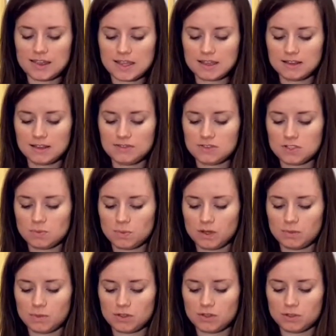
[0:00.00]
And then lift the
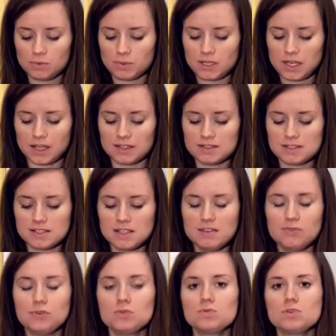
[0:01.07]
one with urea and
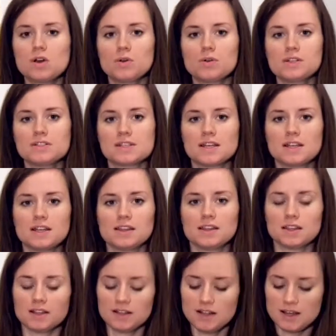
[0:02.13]
see if you notice
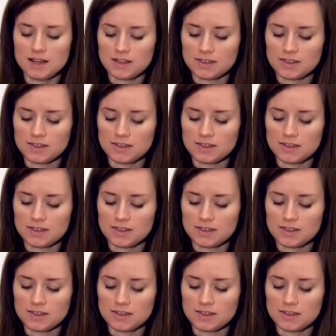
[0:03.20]
anything.